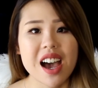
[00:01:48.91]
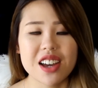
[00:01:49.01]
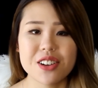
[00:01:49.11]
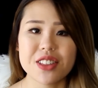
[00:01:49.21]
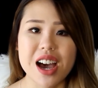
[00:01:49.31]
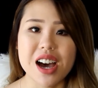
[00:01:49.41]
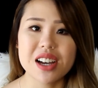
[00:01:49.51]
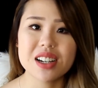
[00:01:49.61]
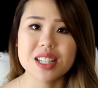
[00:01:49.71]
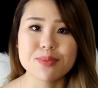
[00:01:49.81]
I know
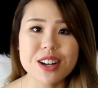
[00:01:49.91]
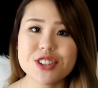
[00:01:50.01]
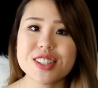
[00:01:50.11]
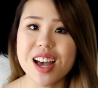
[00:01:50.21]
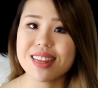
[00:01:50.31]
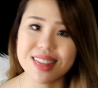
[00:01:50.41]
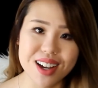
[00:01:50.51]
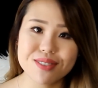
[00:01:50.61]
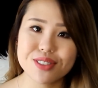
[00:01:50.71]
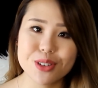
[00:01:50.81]
that as much as I
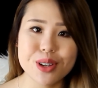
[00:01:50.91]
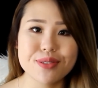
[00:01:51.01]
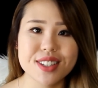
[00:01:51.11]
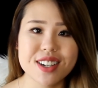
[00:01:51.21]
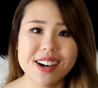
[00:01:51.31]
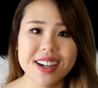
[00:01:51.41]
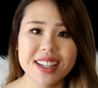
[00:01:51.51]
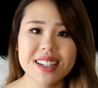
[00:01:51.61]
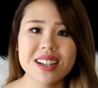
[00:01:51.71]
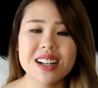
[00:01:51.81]
love Louis
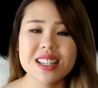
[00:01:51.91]
Vuitton,